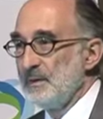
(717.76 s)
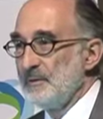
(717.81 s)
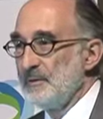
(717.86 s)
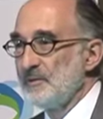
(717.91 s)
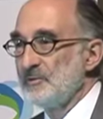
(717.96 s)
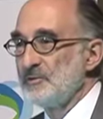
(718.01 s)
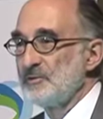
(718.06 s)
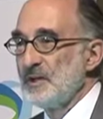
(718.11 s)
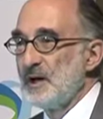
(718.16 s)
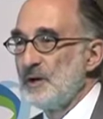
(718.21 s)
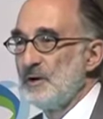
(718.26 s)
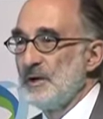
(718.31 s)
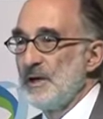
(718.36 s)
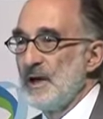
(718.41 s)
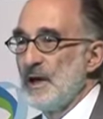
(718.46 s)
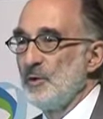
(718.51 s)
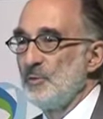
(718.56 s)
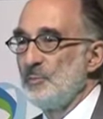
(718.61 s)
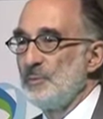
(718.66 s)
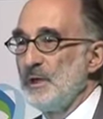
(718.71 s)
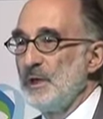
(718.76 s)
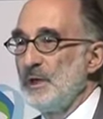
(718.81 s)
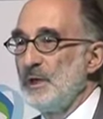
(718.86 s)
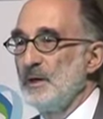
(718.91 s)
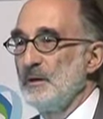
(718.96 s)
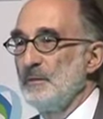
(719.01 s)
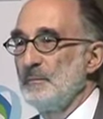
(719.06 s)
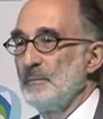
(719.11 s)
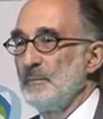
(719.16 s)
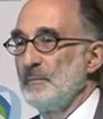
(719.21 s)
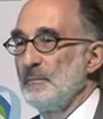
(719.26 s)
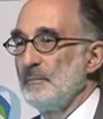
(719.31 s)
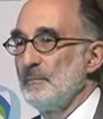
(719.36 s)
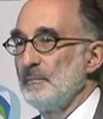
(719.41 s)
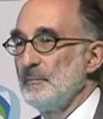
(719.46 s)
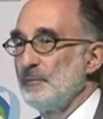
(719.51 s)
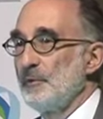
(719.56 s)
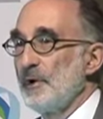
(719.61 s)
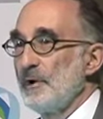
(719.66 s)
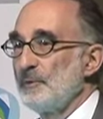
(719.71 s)
This started out being
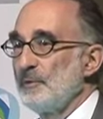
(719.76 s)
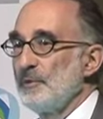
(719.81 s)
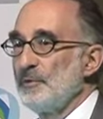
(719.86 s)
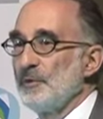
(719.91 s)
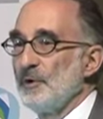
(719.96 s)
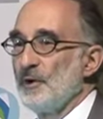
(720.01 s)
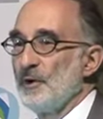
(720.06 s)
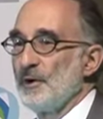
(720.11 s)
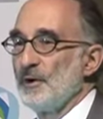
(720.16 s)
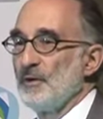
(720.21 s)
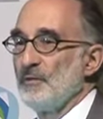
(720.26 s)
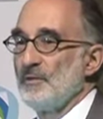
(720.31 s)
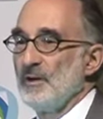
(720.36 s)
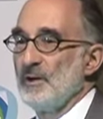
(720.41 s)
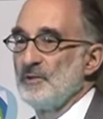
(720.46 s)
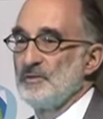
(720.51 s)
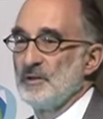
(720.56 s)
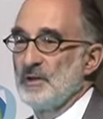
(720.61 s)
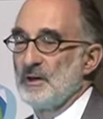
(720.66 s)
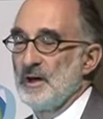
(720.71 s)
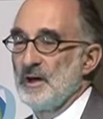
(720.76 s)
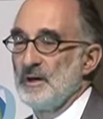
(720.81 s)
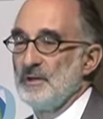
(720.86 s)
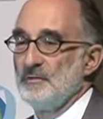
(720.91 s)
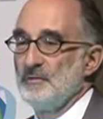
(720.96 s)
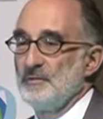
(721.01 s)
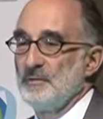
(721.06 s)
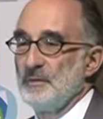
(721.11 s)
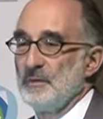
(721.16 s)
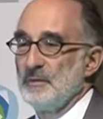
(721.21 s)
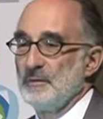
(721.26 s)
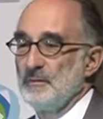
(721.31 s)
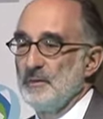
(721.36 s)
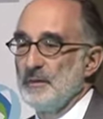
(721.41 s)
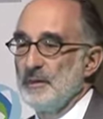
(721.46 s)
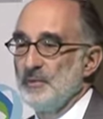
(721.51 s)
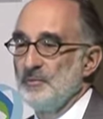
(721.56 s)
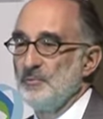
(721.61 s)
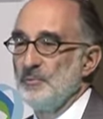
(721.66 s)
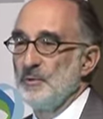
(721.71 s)
frankly thought of as a kind of
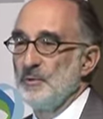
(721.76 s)
give